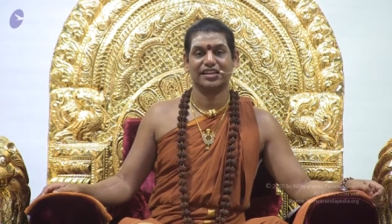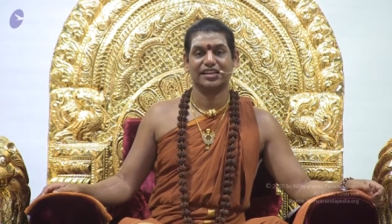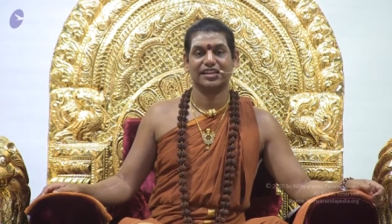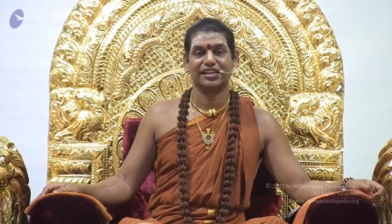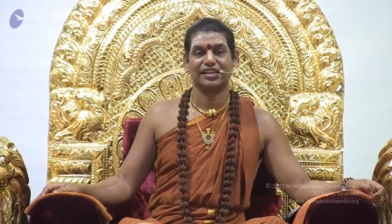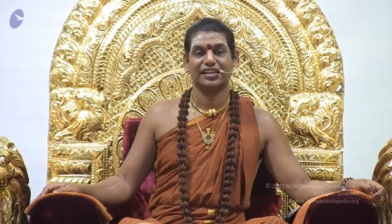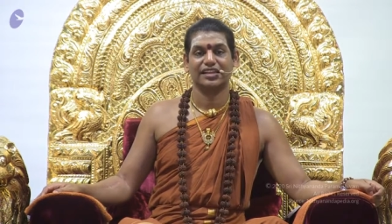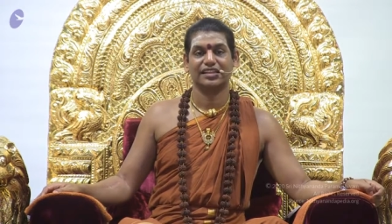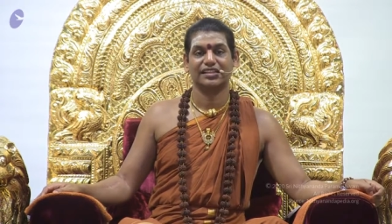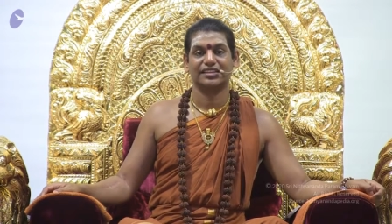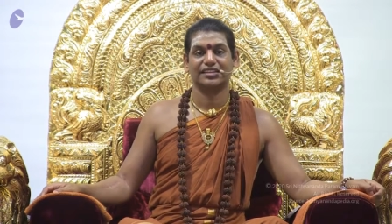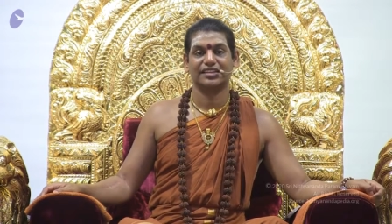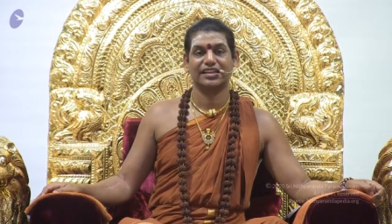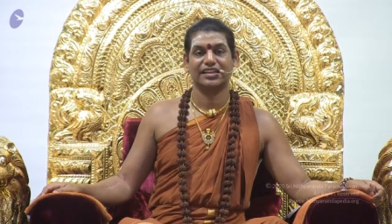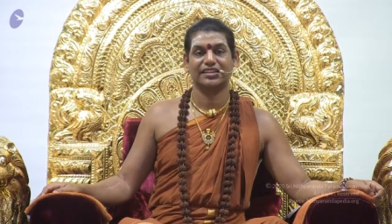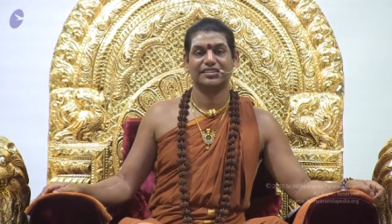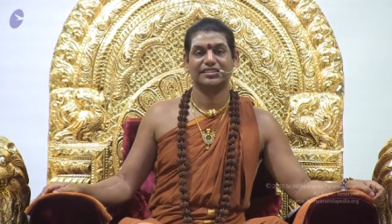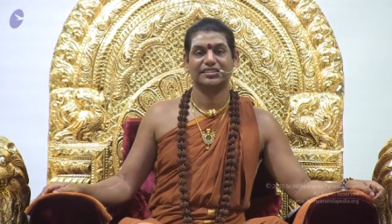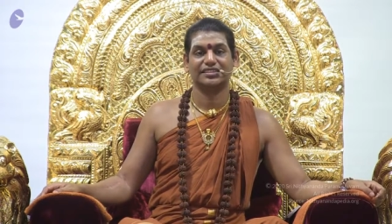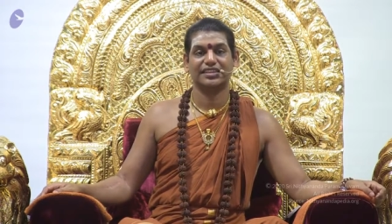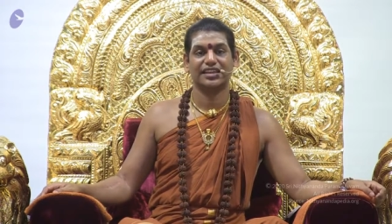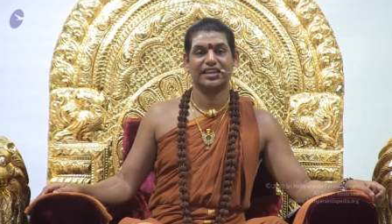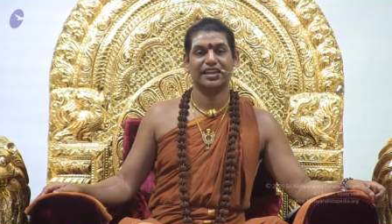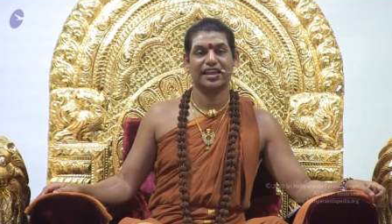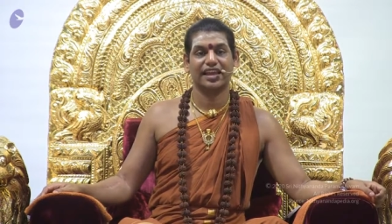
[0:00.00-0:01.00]
that's
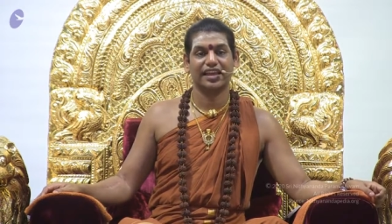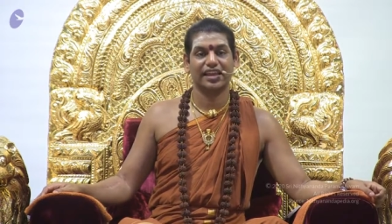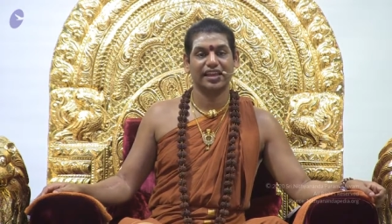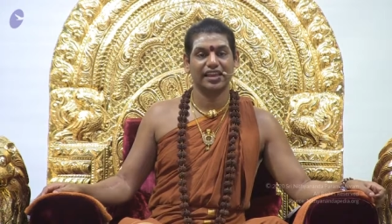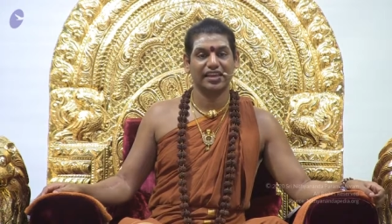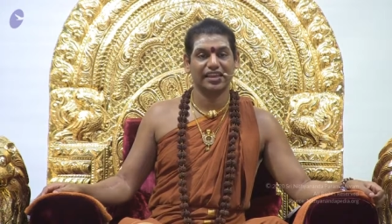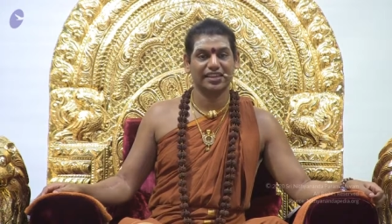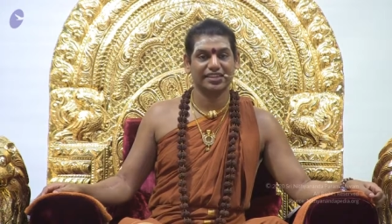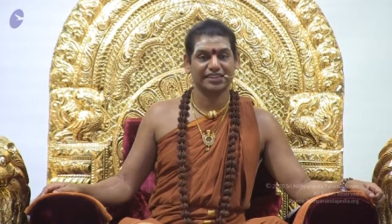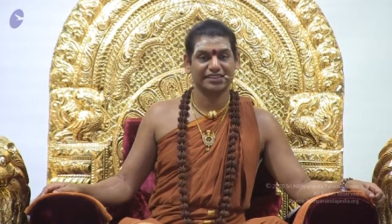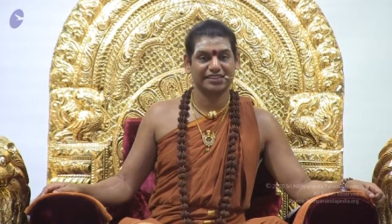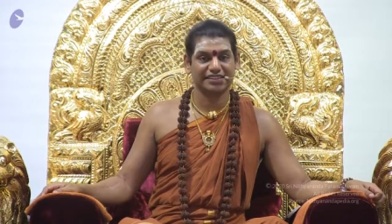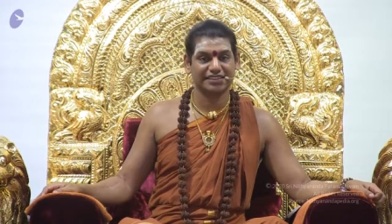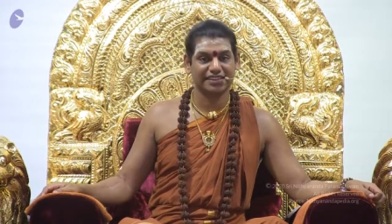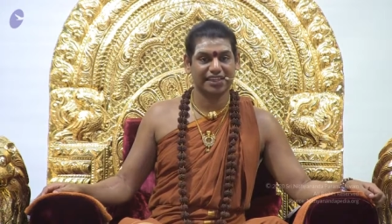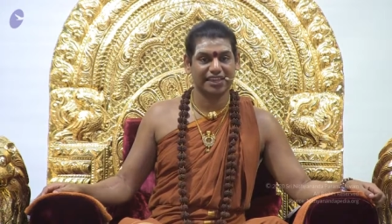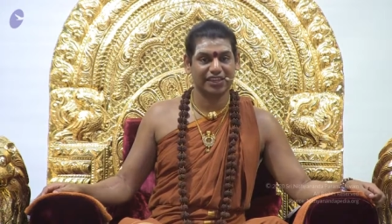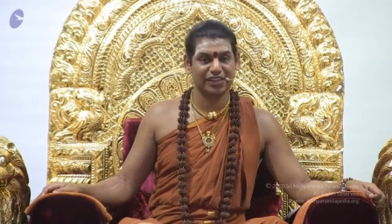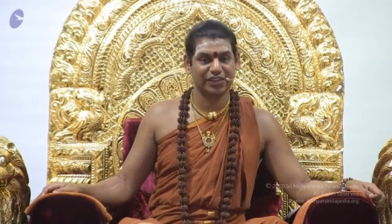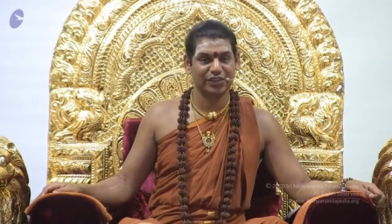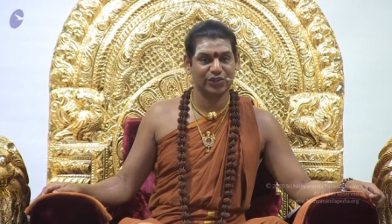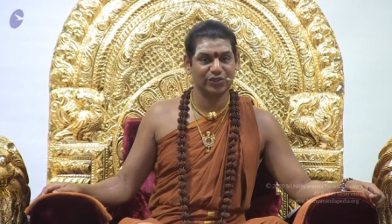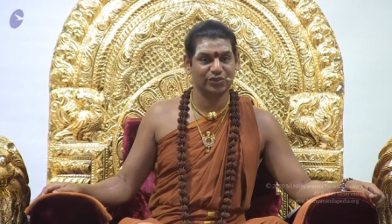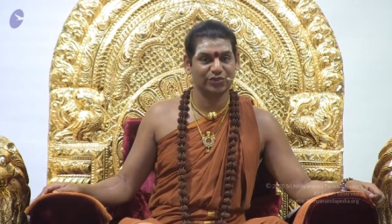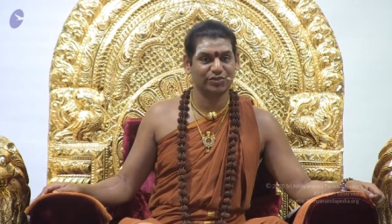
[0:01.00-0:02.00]
lying inside
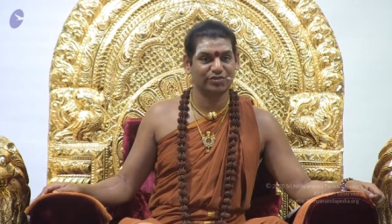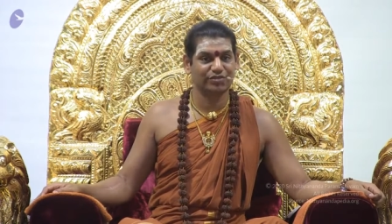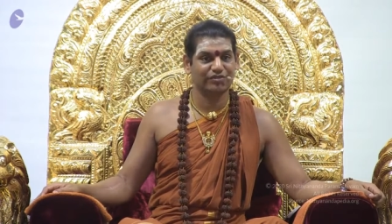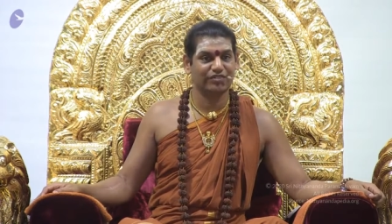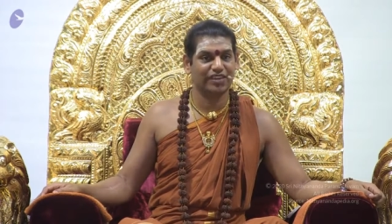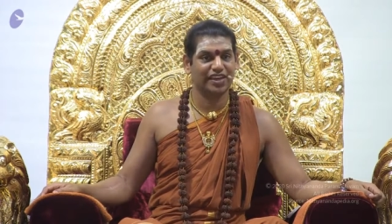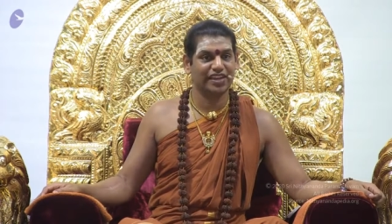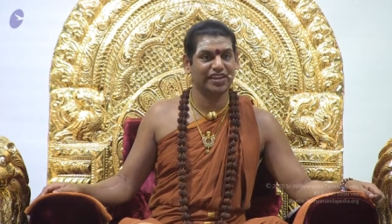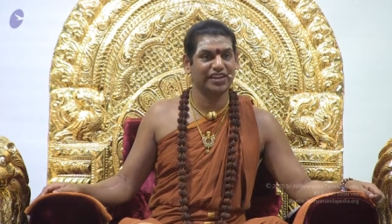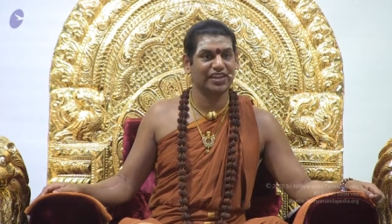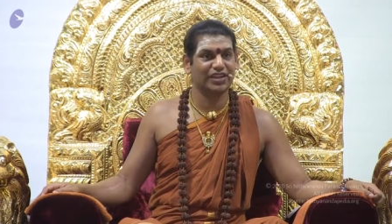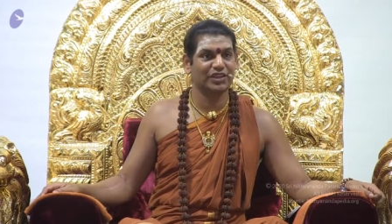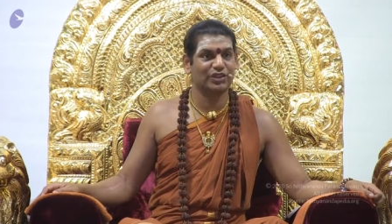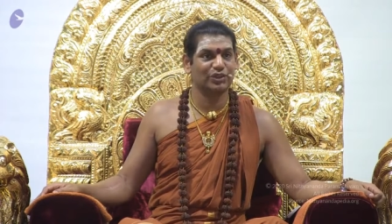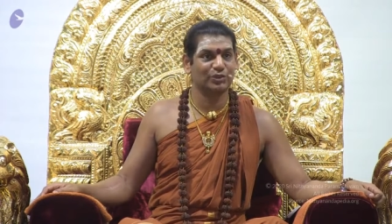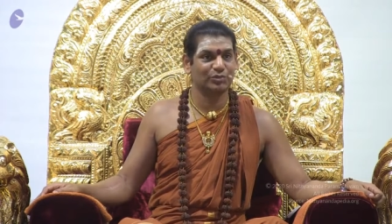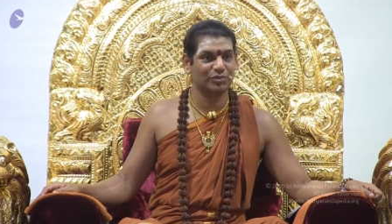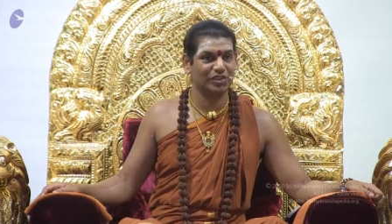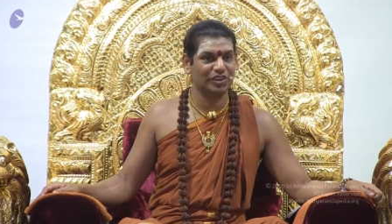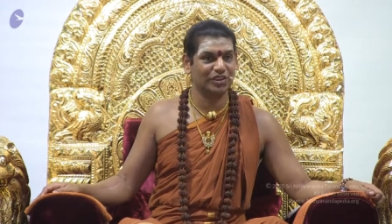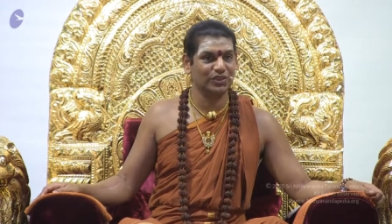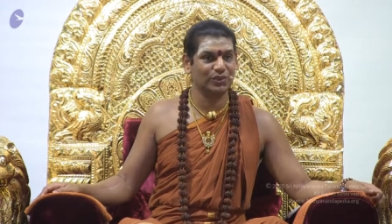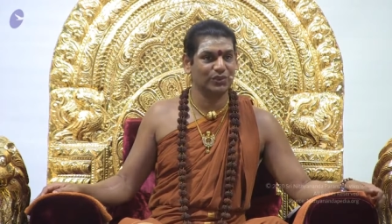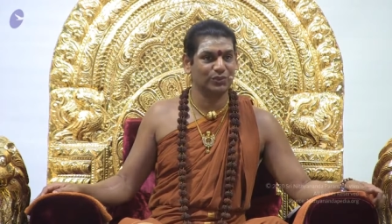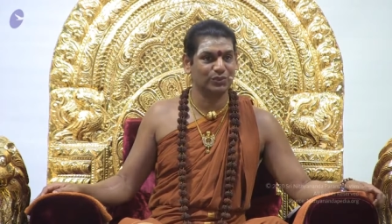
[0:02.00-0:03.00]
you waiting to be
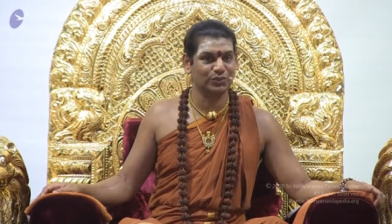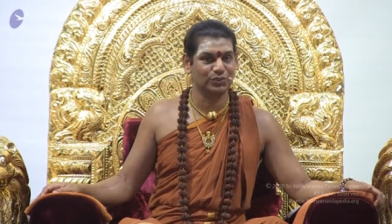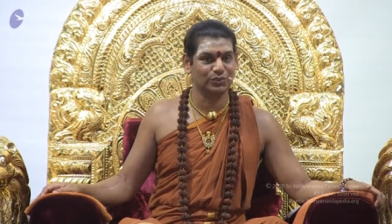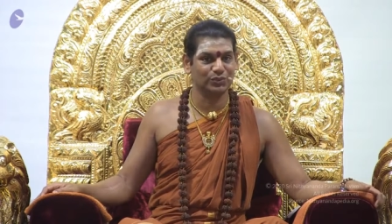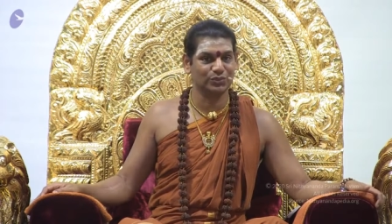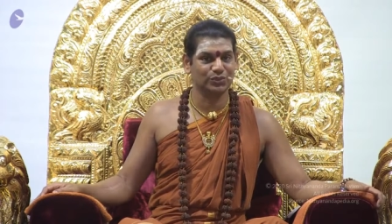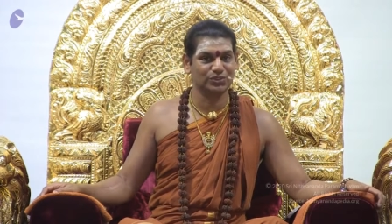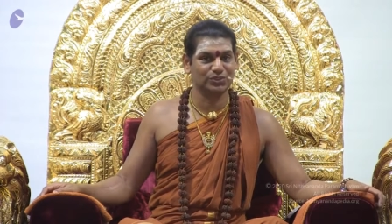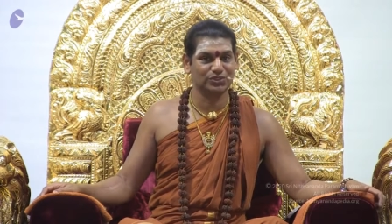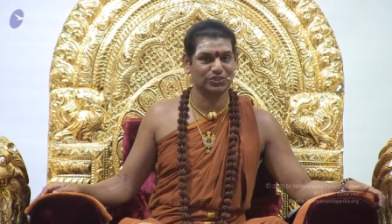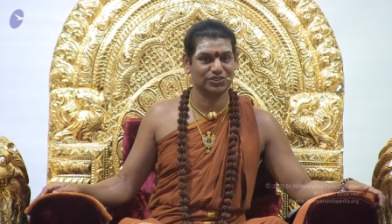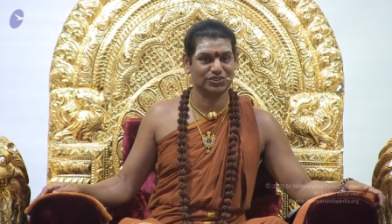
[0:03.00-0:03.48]
used.